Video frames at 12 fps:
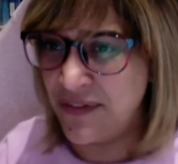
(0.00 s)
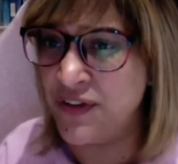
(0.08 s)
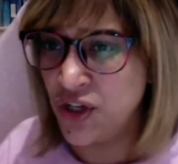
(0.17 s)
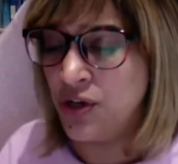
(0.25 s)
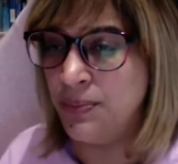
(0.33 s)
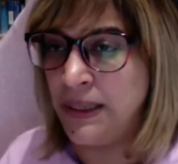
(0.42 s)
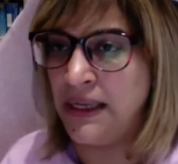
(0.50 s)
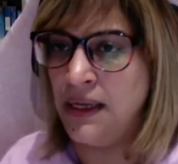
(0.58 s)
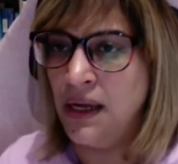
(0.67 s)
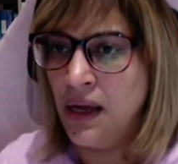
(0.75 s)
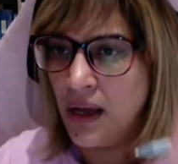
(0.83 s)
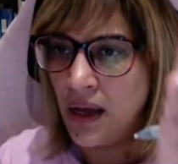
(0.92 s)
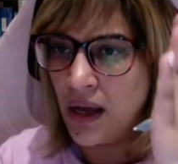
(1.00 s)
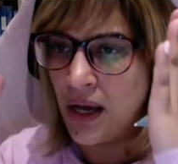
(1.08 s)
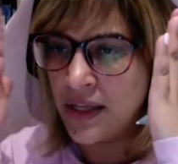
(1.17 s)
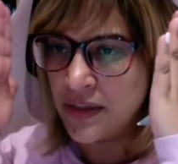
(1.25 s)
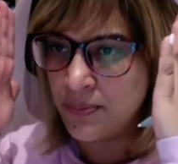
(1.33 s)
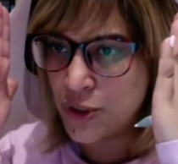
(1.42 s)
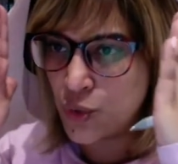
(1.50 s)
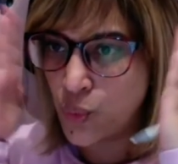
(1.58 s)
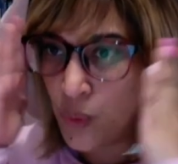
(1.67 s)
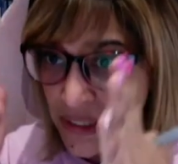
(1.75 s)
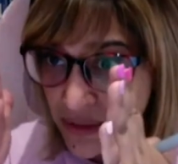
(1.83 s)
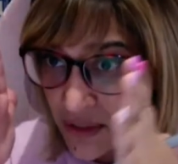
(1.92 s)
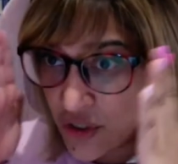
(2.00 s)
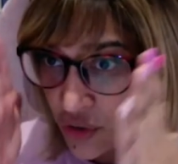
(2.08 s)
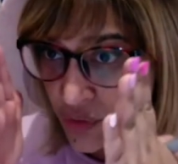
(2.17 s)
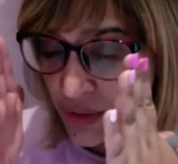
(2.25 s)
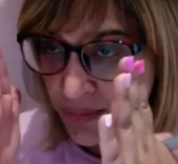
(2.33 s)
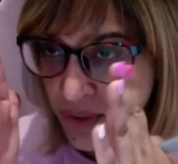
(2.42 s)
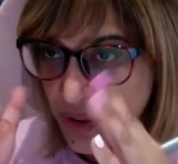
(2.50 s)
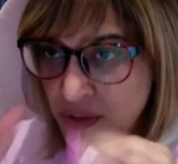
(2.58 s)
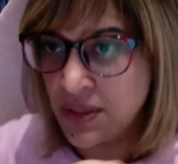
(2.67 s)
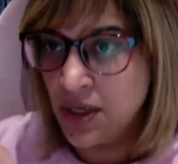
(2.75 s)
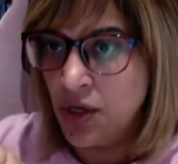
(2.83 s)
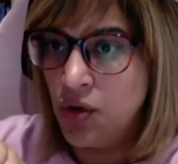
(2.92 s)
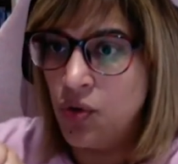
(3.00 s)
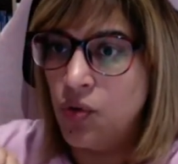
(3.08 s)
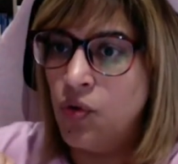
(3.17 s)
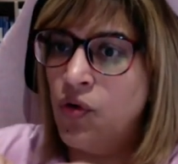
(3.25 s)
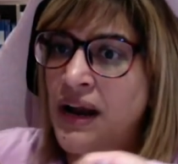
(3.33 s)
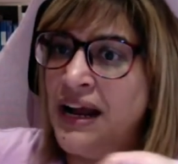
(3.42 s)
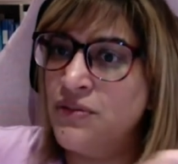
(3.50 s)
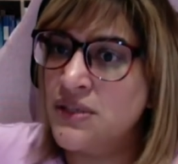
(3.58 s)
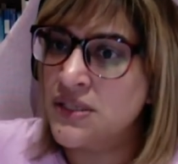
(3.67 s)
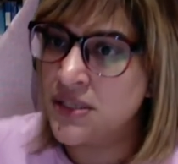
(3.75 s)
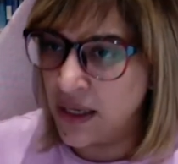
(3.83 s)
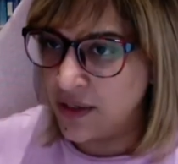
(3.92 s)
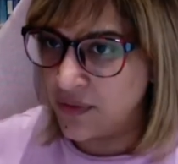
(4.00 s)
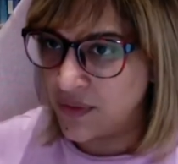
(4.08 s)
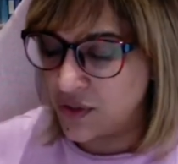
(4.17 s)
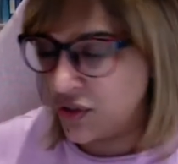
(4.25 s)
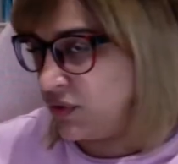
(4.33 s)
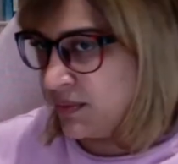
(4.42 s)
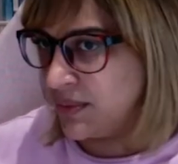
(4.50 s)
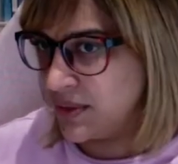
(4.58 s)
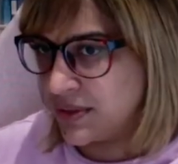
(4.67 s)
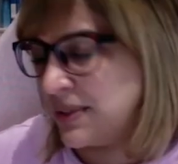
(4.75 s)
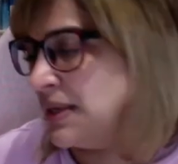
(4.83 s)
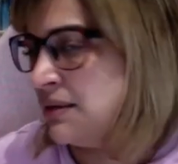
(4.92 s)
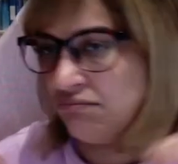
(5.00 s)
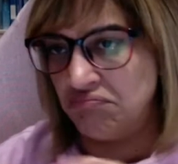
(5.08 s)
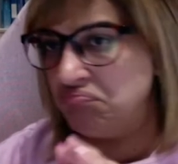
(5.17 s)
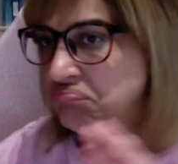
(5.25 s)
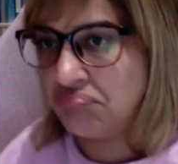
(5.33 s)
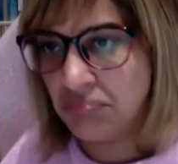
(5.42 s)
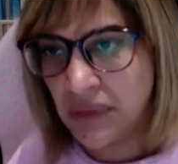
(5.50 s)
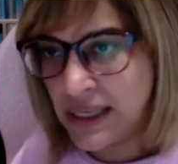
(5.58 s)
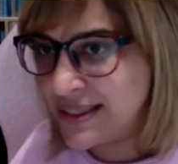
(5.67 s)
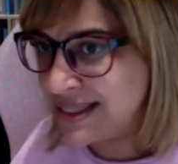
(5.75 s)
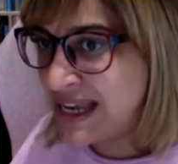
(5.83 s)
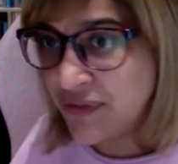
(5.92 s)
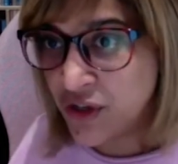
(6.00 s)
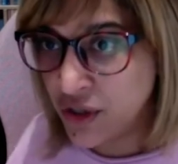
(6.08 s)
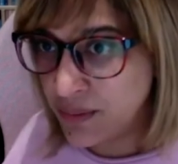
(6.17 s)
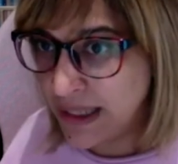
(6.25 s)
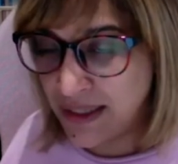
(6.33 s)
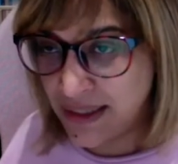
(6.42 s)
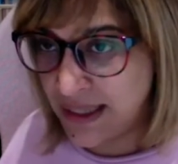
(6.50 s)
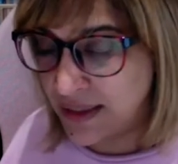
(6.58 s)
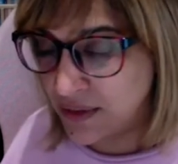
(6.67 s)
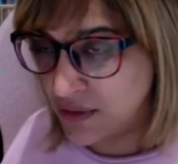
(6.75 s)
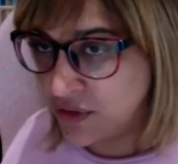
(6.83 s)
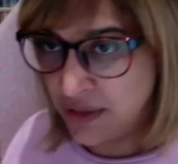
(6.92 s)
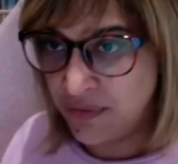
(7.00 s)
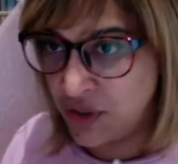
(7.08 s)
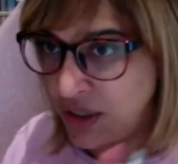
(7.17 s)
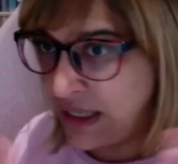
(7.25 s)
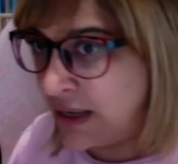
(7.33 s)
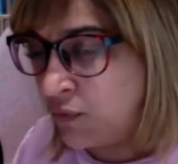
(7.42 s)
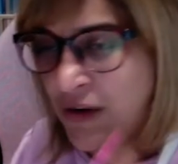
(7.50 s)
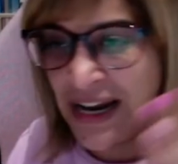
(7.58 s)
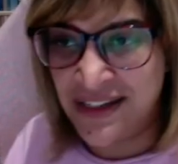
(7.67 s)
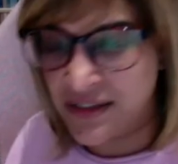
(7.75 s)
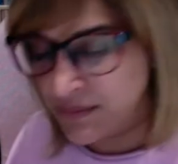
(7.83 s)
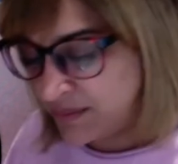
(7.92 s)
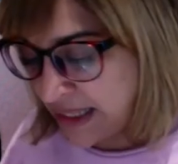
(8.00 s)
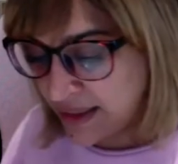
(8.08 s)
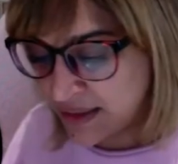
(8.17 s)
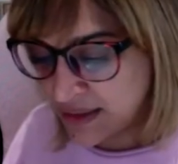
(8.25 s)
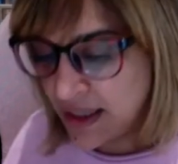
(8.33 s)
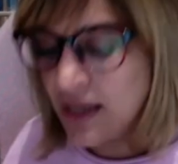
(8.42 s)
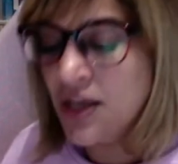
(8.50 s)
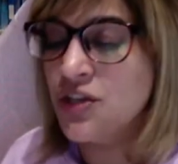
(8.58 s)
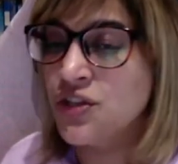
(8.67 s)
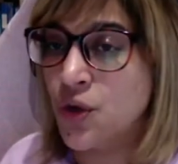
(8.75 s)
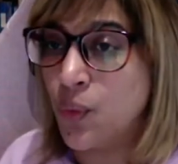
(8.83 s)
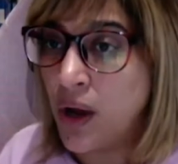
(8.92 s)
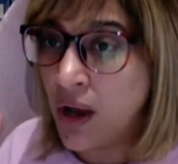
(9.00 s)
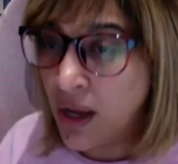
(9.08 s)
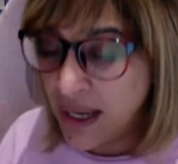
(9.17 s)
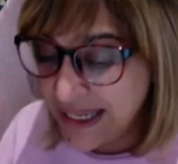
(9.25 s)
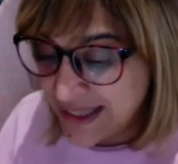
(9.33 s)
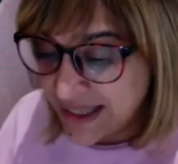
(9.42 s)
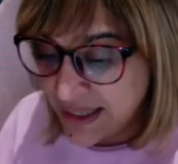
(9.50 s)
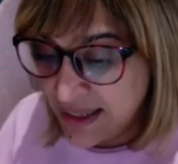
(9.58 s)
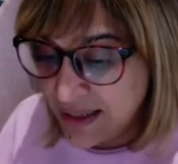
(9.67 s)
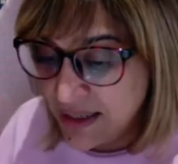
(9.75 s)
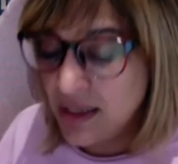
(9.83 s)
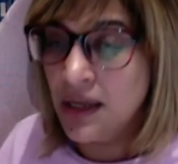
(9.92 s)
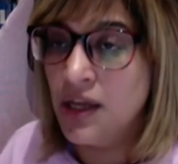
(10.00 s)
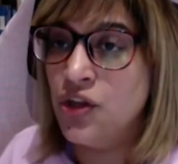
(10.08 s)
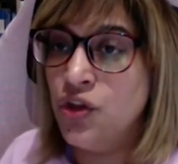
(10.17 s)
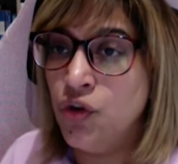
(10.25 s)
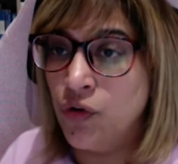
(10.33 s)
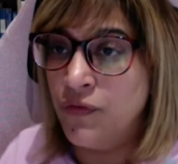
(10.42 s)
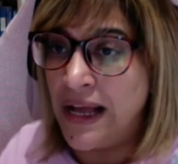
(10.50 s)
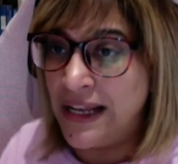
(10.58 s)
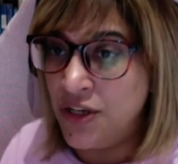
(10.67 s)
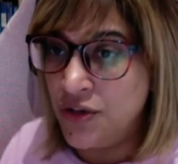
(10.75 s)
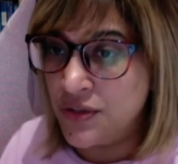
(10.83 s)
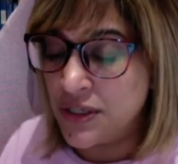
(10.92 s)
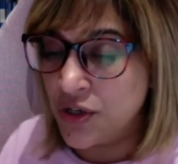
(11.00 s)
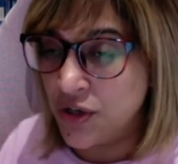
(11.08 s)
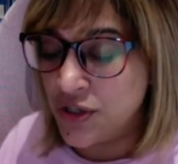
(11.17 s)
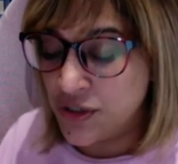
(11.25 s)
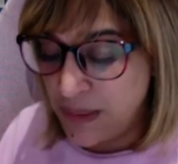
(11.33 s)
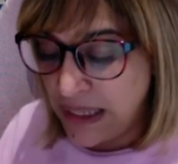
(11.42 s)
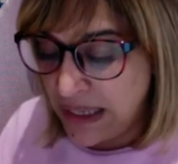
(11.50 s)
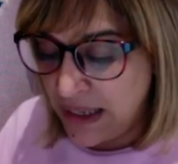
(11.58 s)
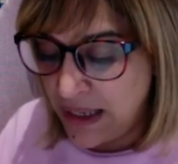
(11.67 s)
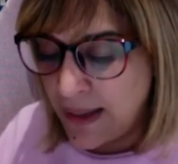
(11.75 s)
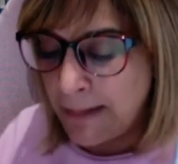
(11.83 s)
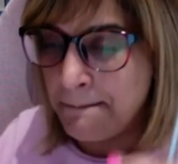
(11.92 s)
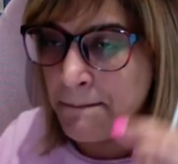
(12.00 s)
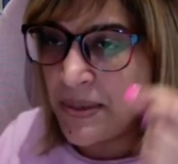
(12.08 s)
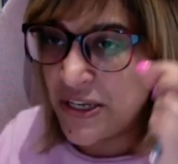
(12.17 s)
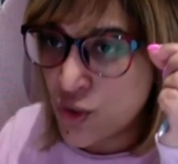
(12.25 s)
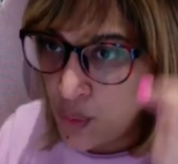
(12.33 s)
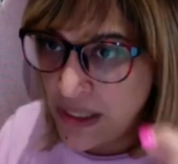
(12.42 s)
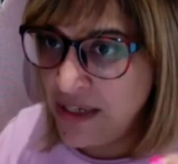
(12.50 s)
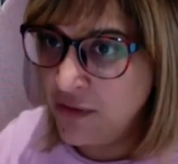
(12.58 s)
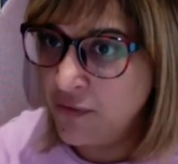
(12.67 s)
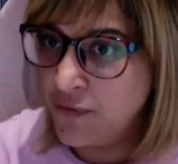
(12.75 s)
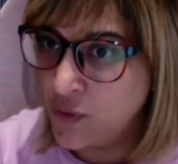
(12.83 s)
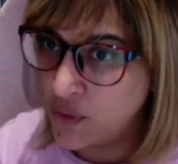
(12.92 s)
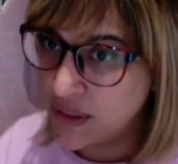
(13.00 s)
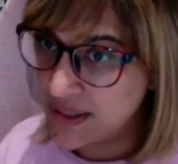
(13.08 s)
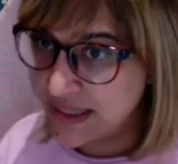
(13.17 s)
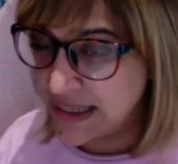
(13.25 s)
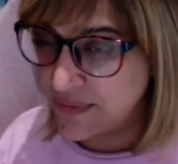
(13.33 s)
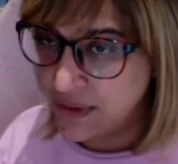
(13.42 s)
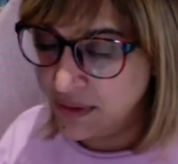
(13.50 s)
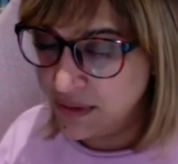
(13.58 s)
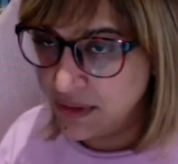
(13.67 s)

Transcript: going to be either between the two numbers or outside of the two numbers. It's never going to be anything else. You're never going to get a random mix. So either your values are going to be between 4 and 7,